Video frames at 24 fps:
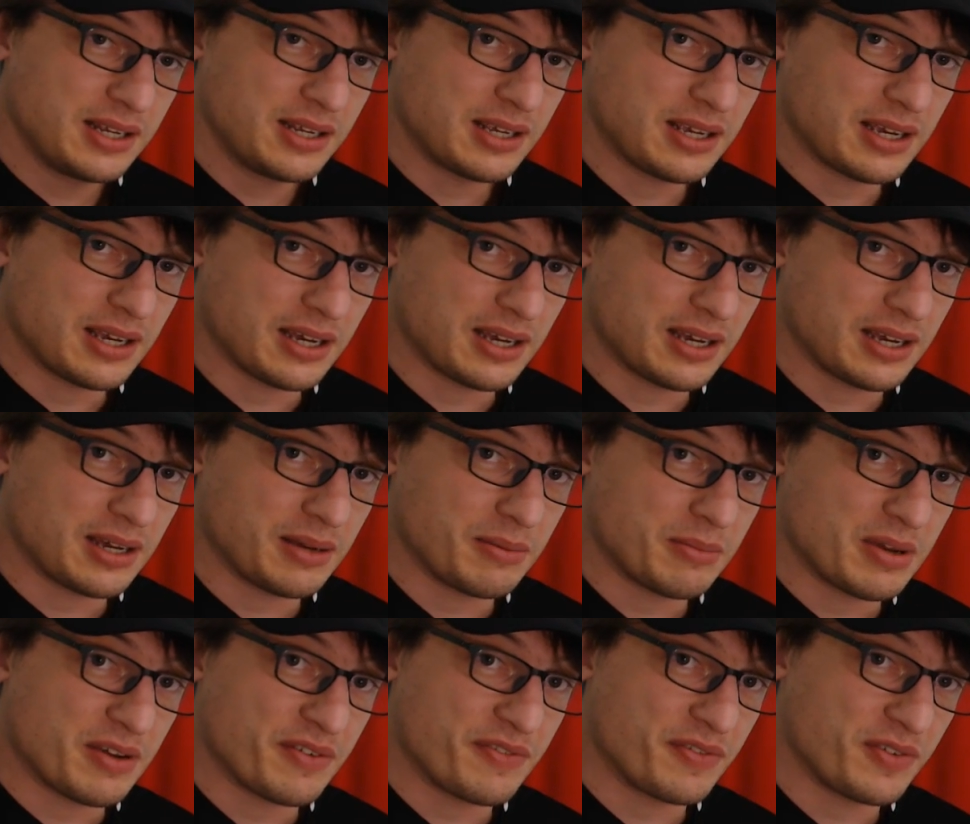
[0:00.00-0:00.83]

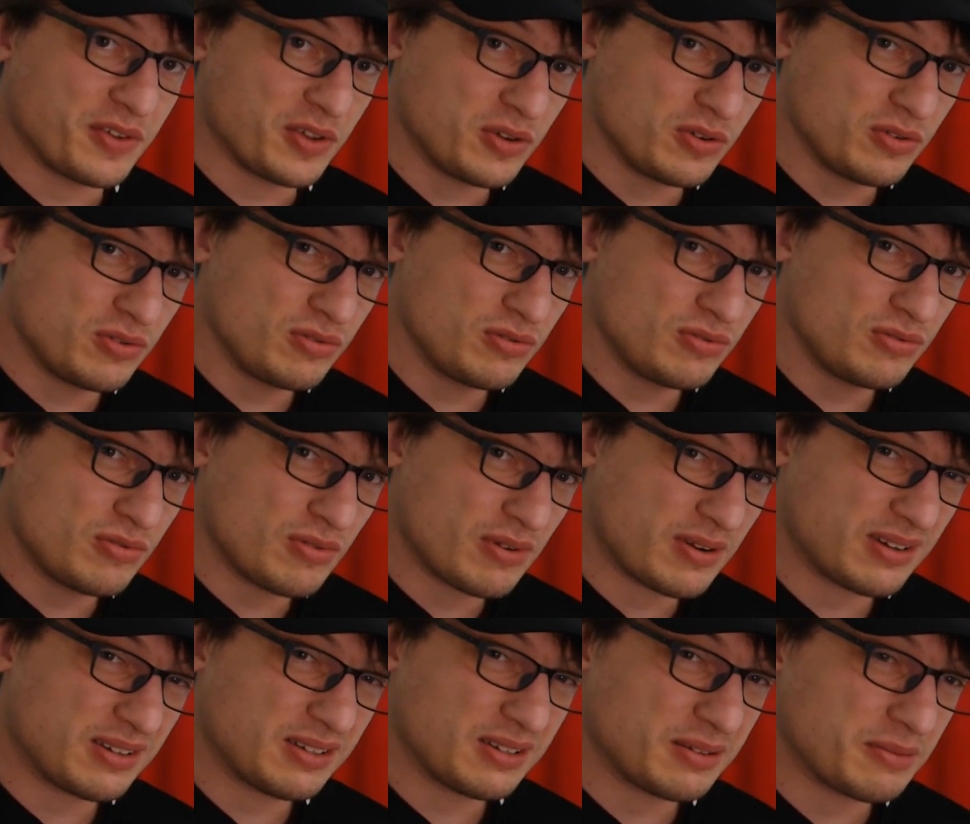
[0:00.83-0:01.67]
Um, a
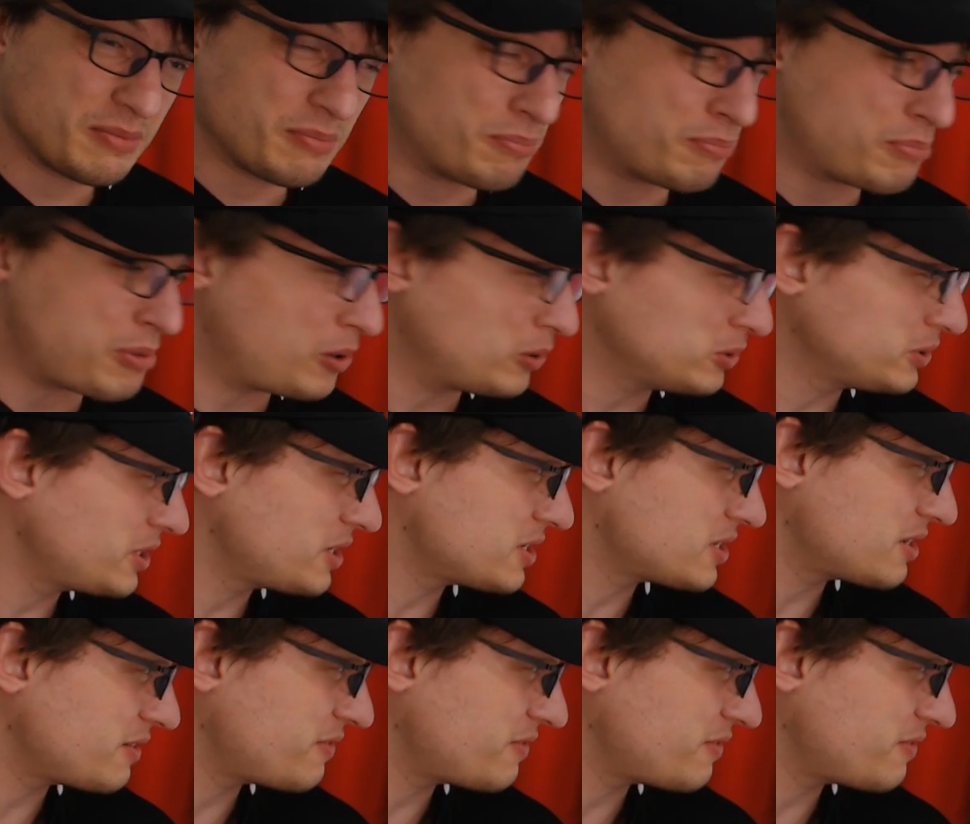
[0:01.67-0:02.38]
few uh, bolters,